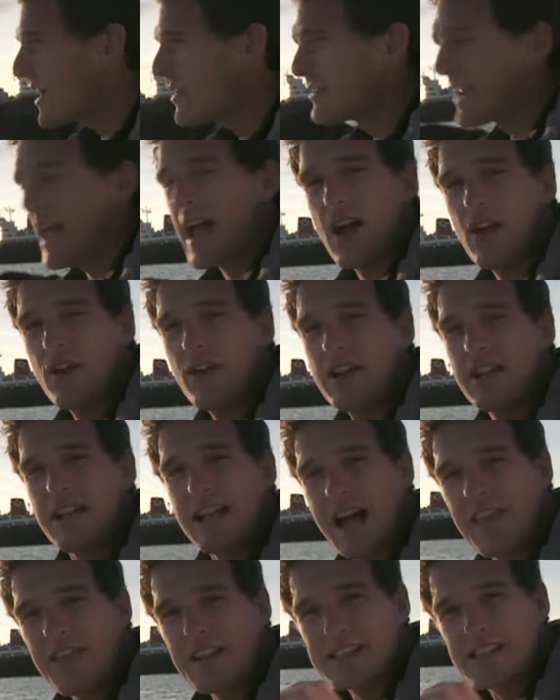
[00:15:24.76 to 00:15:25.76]
go down
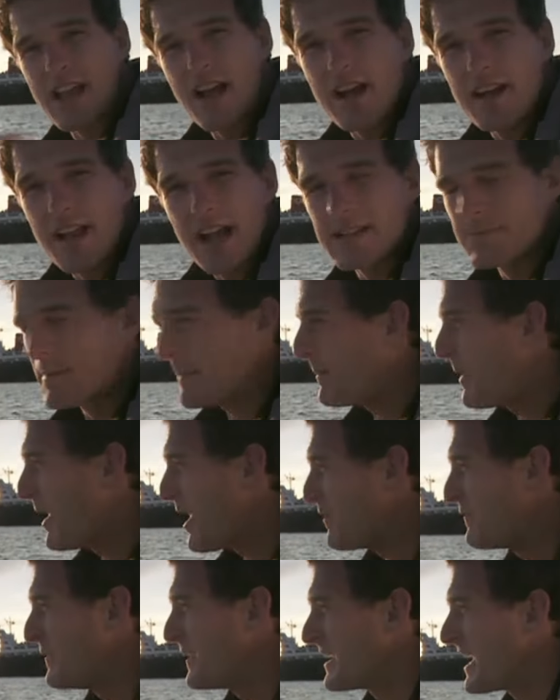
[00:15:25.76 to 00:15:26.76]
and the tide had to be
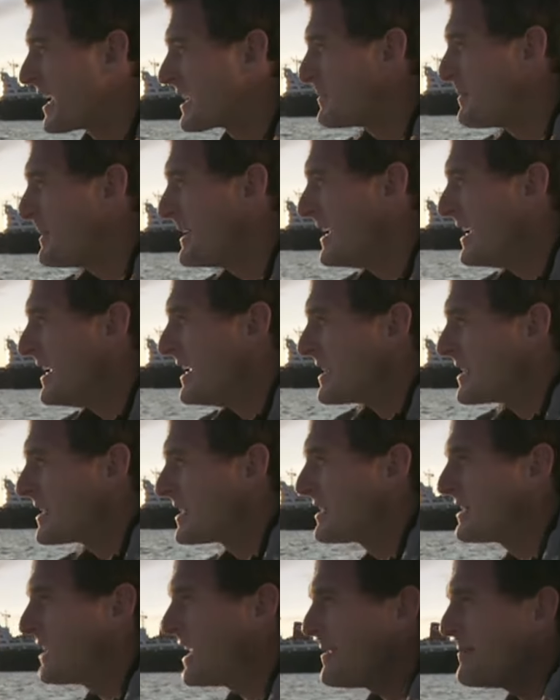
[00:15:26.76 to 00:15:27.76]
perfect, had to be
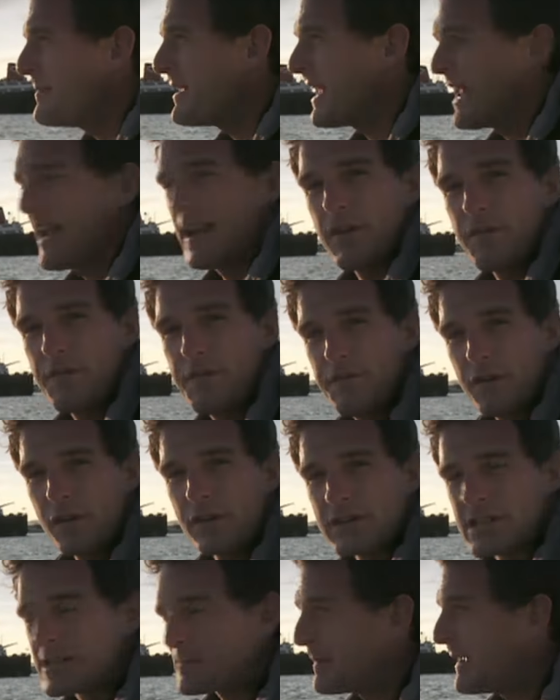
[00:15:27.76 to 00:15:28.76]
steaming in at
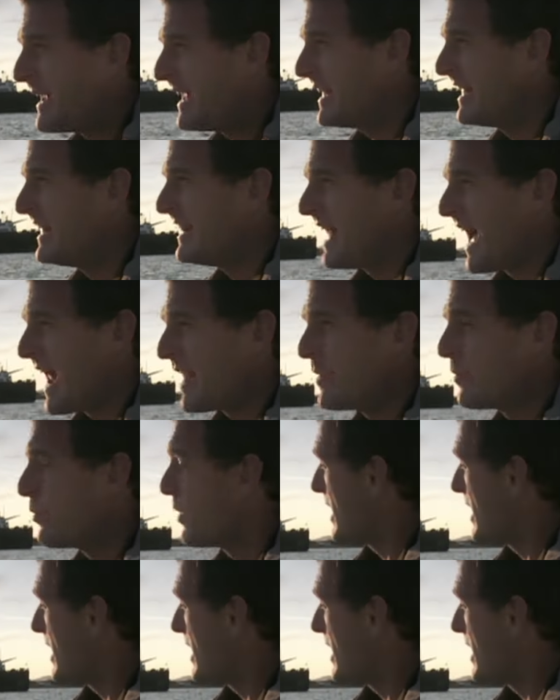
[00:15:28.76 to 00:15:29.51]
full speed and the